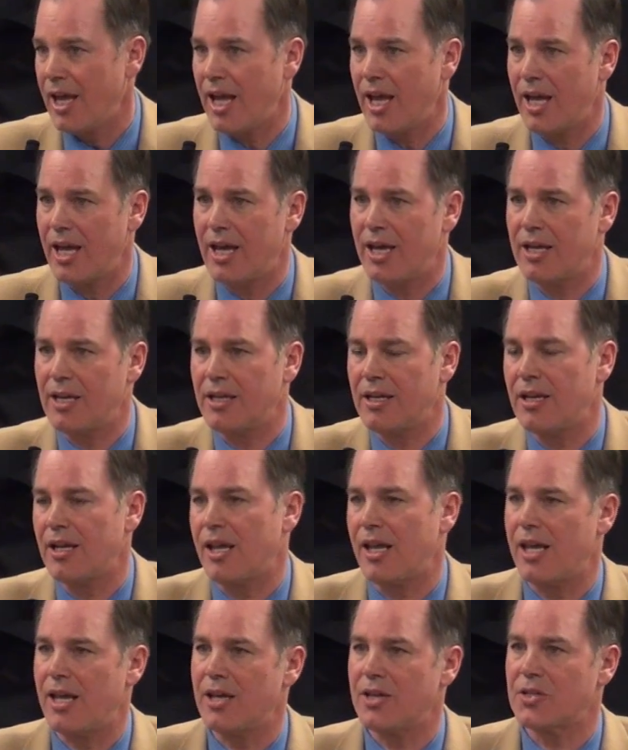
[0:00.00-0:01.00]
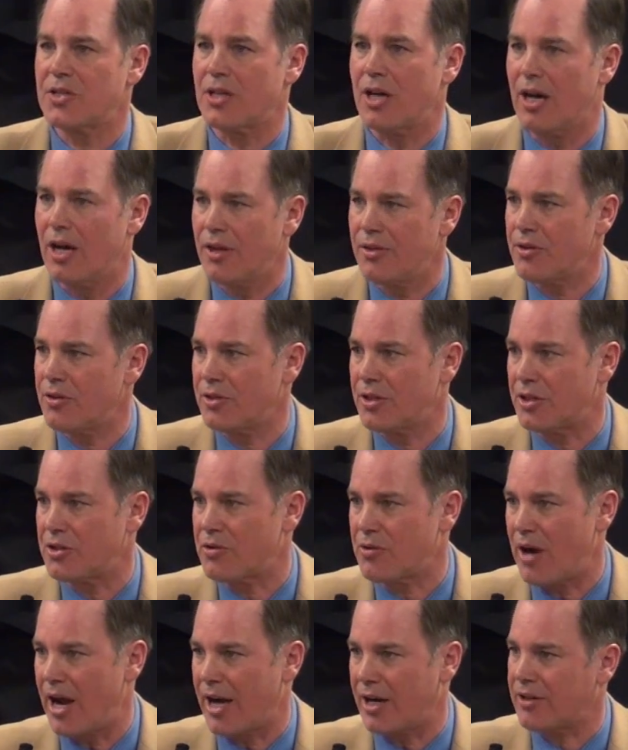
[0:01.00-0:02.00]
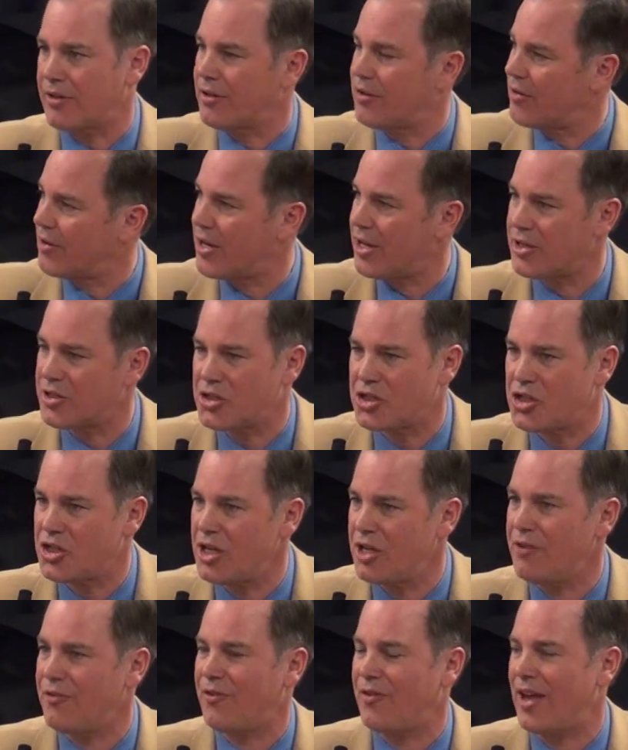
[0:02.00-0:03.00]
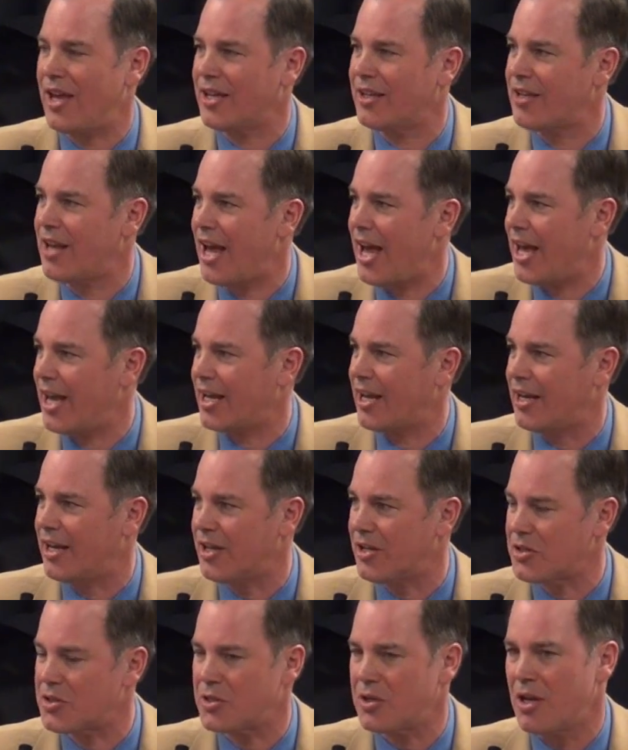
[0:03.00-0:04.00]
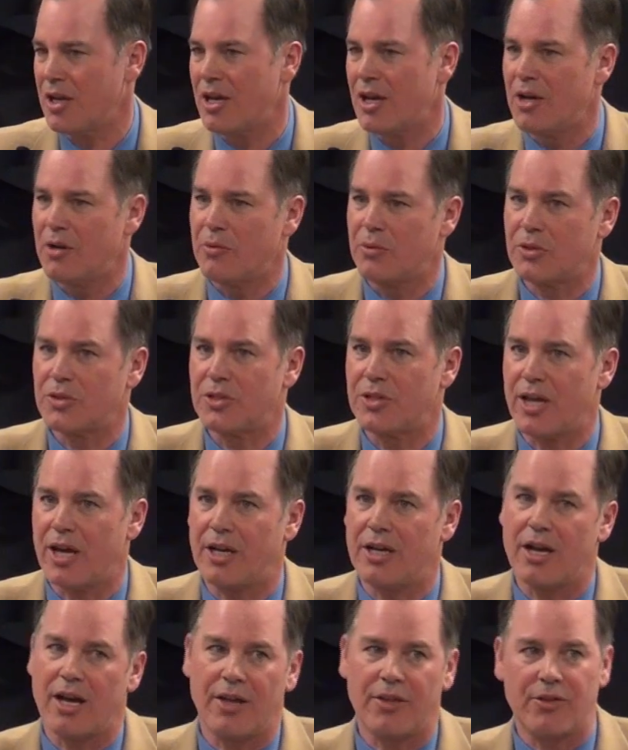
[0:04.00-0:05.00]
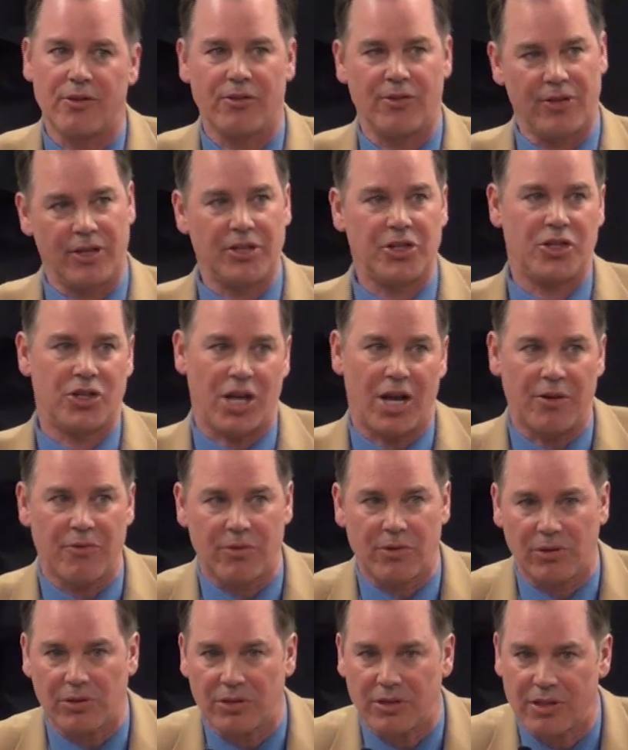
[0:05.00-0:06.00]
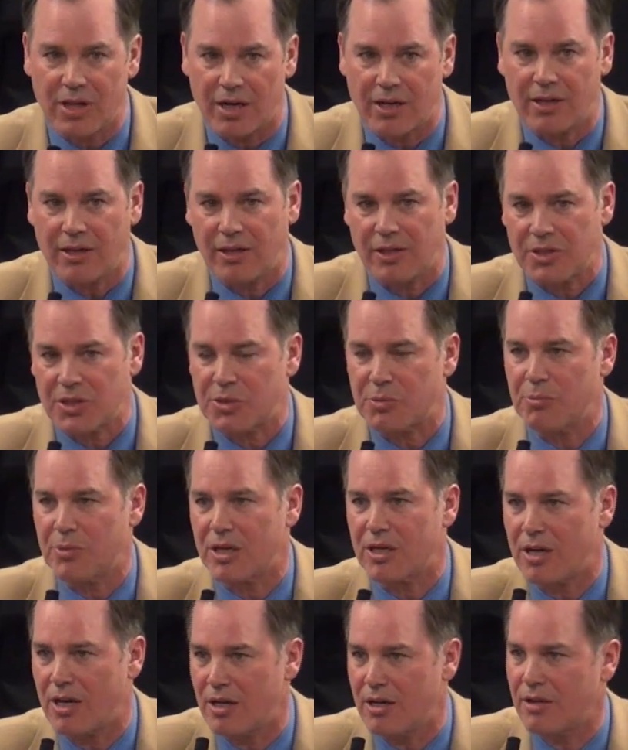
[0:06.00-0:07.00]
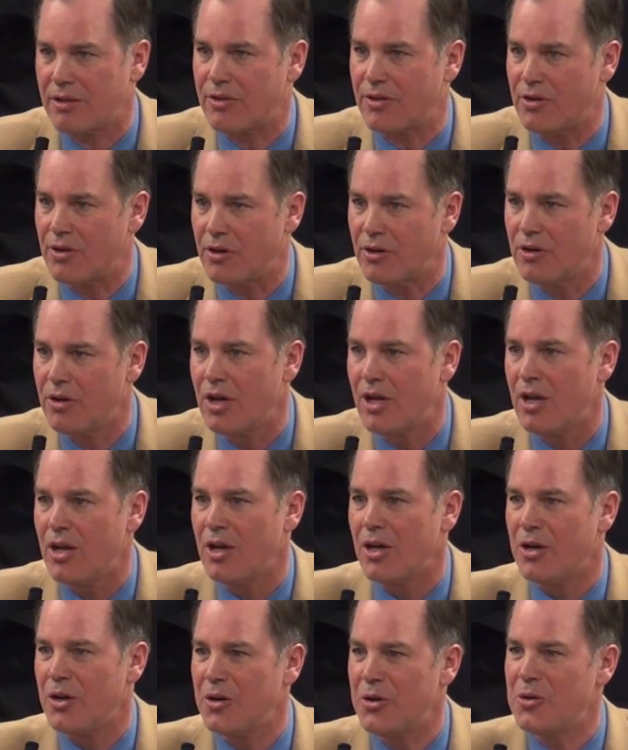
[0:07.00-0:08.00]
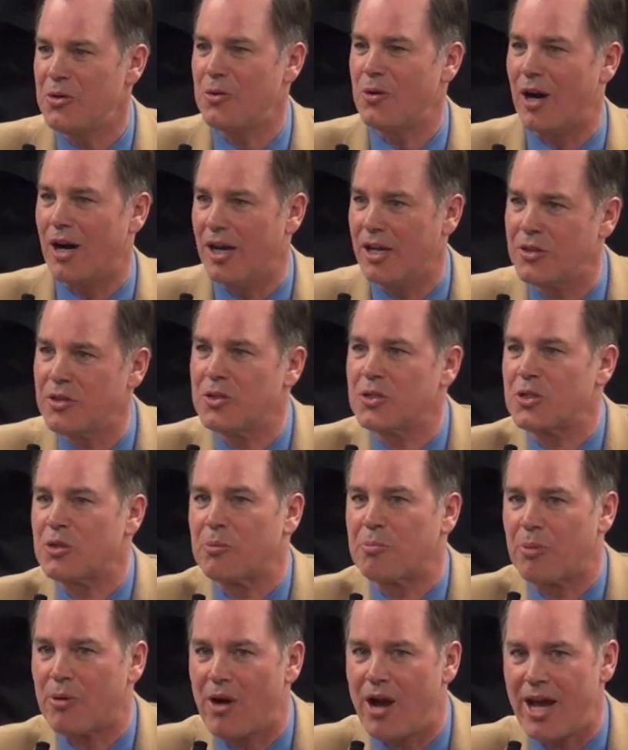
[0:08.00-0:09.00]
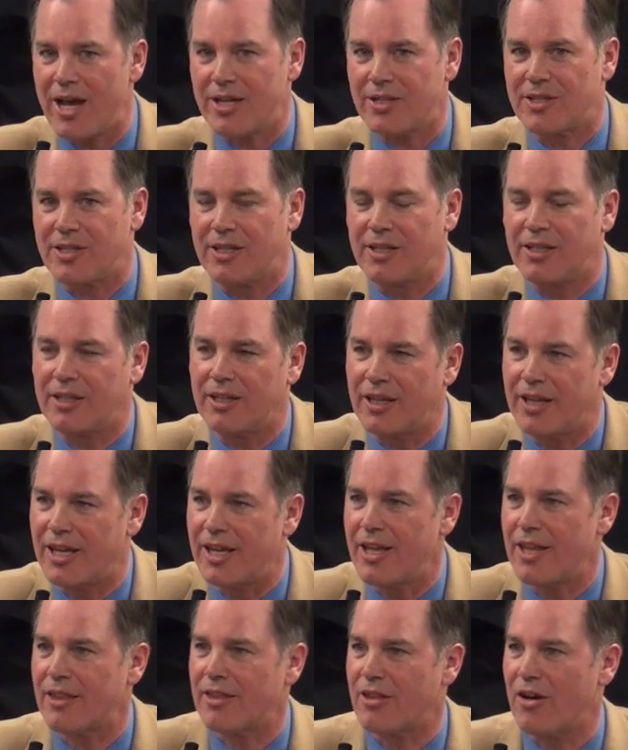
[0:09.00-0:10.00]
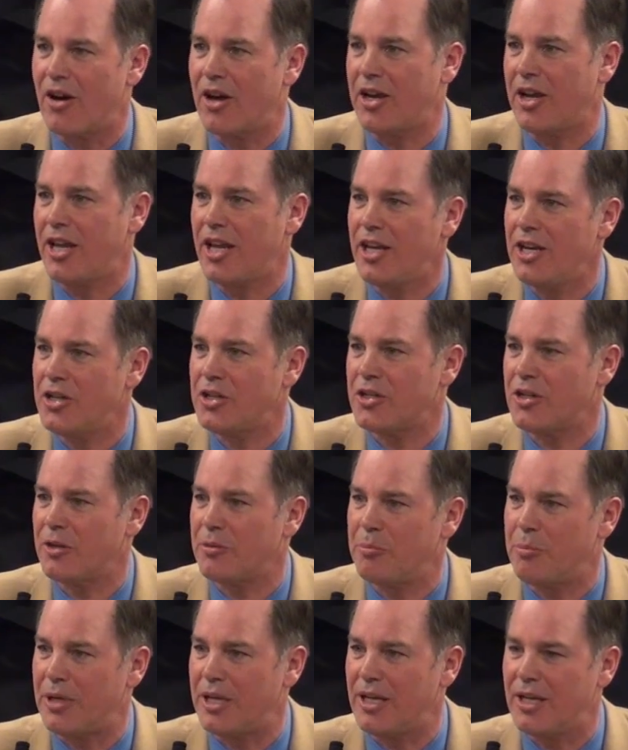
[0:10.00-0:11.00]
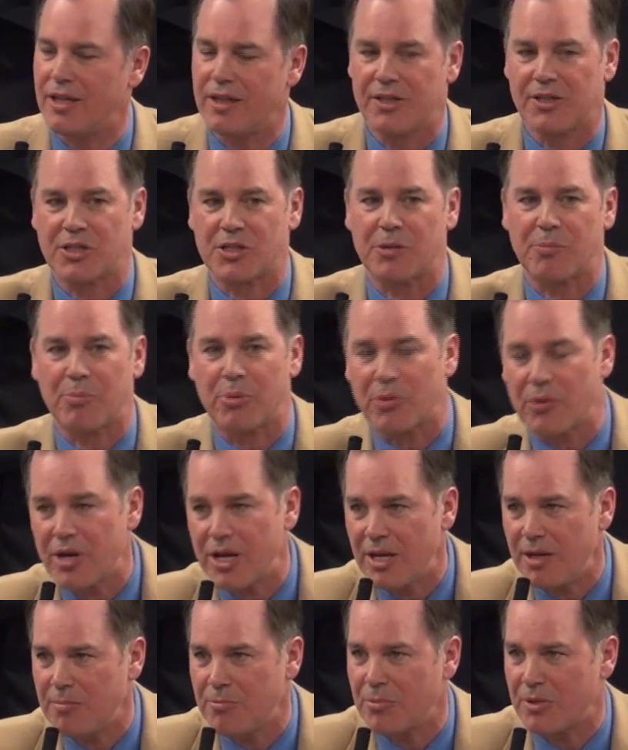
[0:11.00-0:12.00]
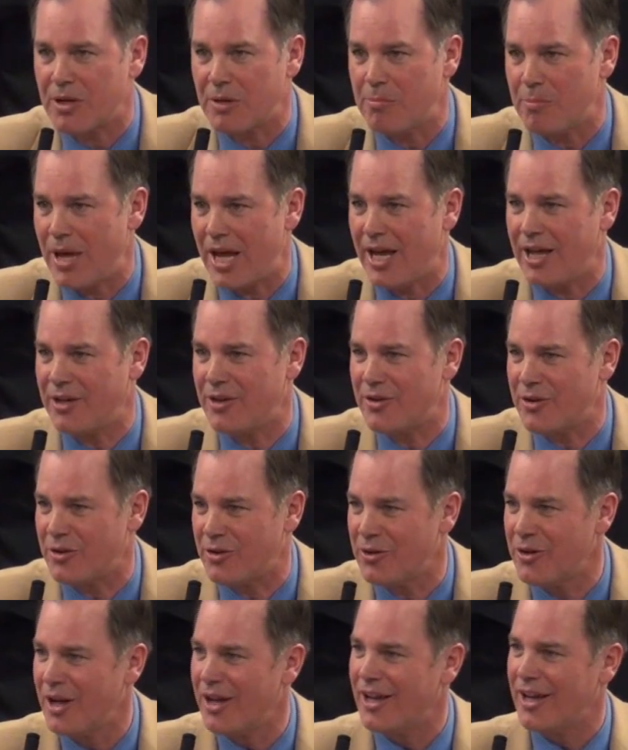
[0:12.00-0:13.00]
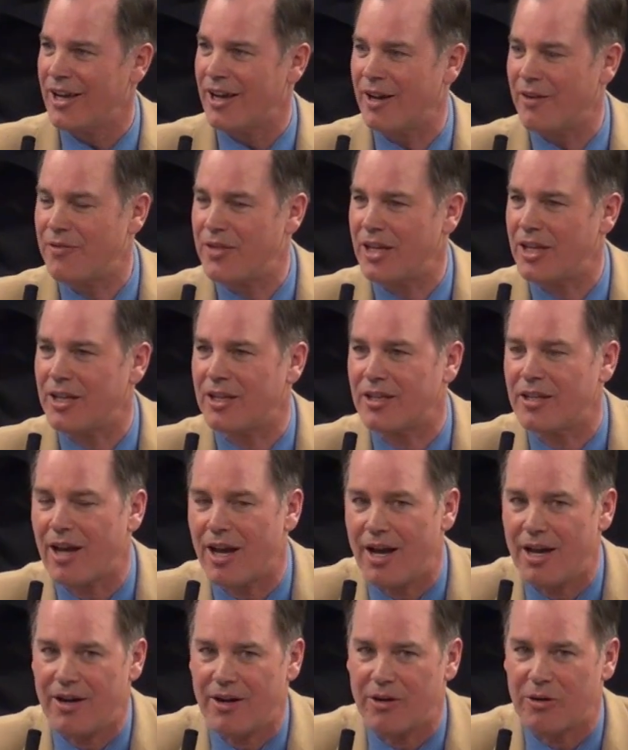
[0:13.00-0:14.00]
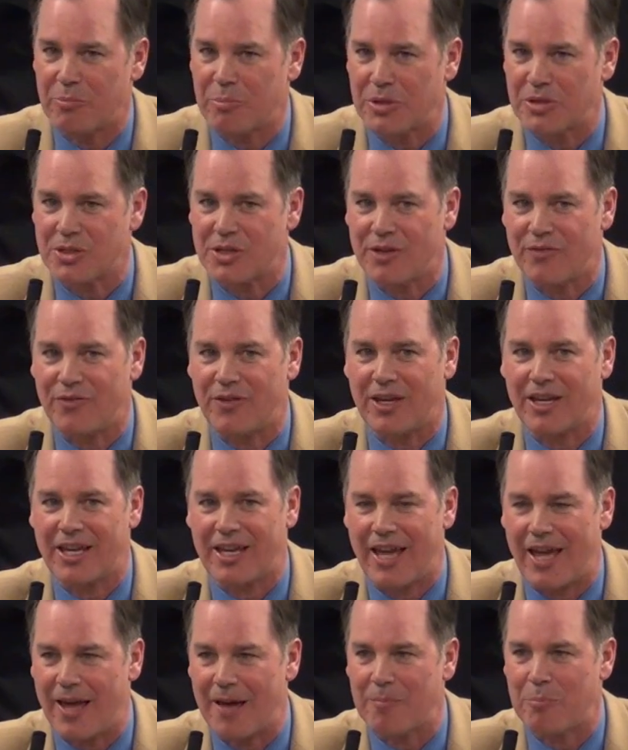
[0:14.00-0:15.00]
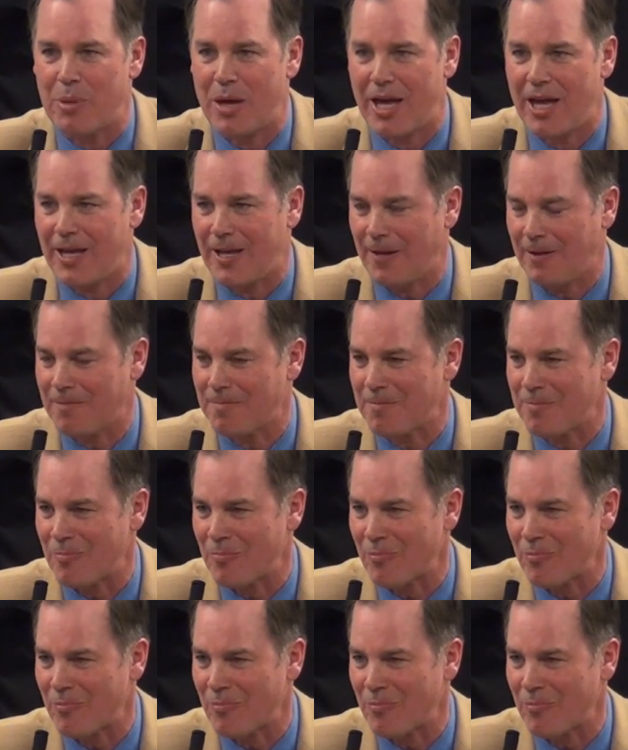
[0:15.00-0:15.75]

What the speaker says: And his other detractor, his chief antagonist, was none other than General Douglas MacArthur, who unsurprisingly thought he should be the supreme commander of the entire Pacific campaign.